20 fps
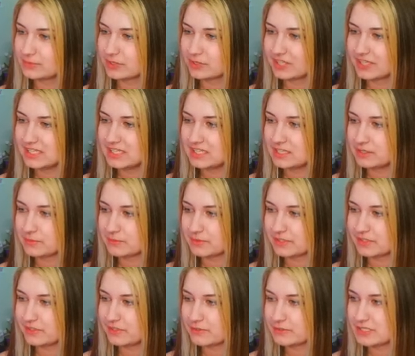We're like getting
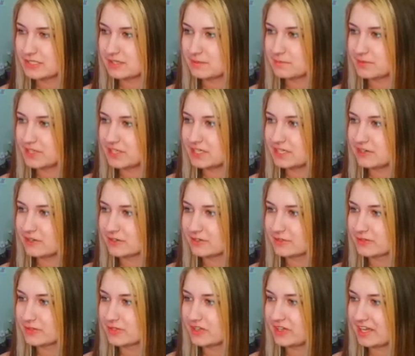really close to completing our
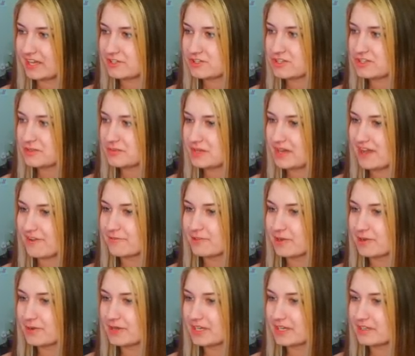little collection that we have
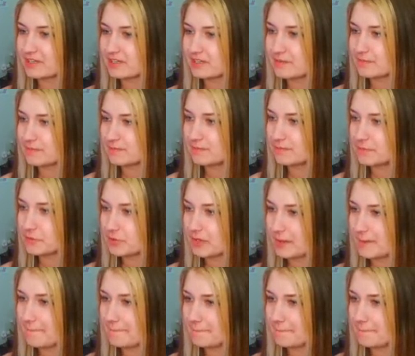going. Okay.